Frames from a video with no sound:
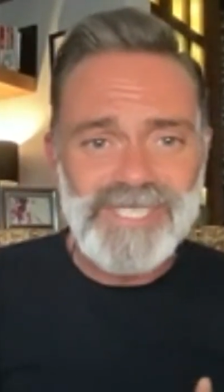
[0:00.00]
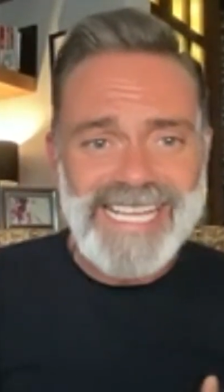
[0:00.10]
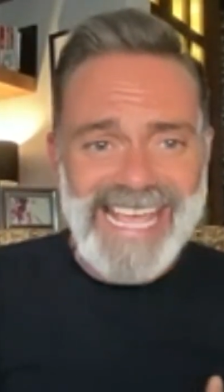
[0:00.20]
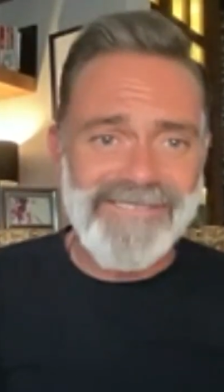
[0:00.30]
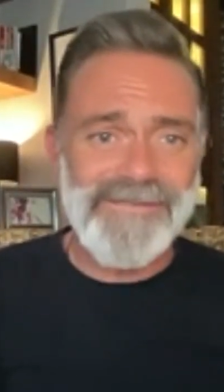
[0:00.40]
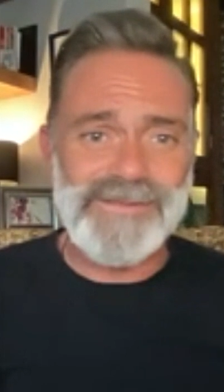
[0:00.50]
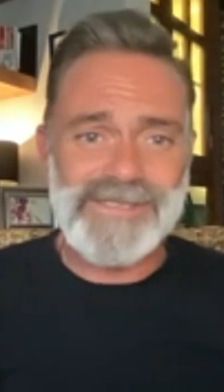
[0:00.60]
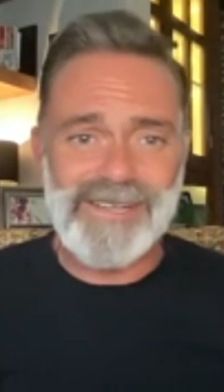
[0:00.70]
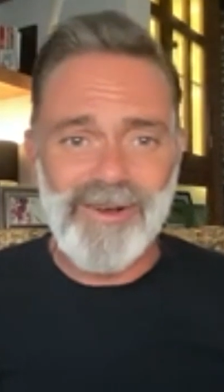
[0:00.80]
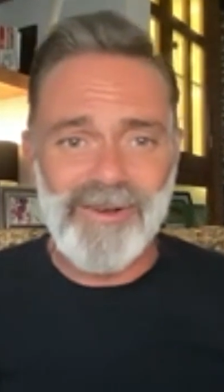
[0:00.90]
gift
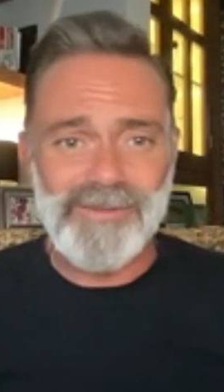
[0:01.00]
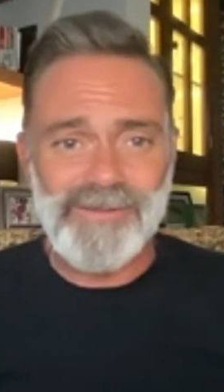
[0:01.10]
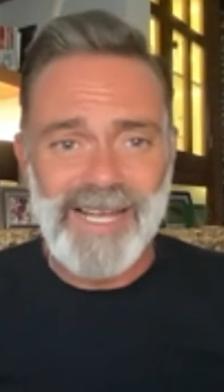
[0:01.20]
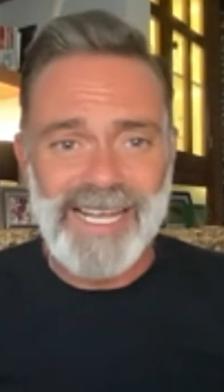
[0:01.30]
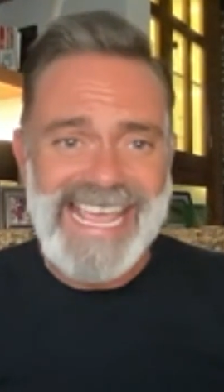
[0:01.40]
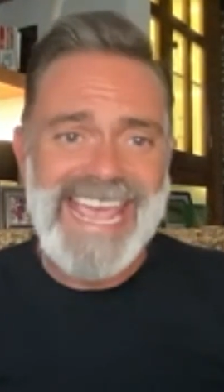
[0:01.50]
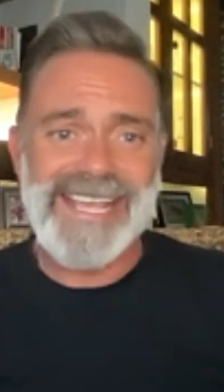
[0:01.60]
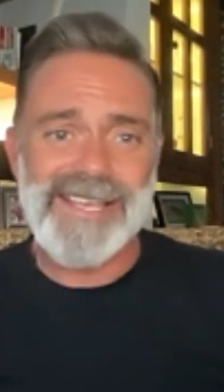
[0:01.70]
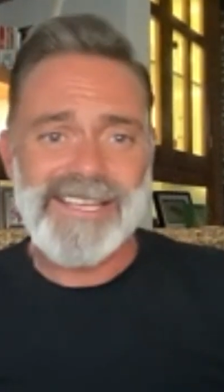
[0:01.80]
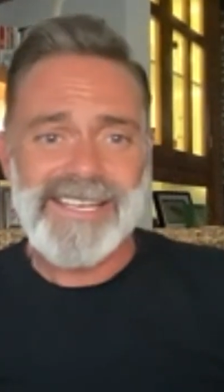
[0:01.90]
of a gig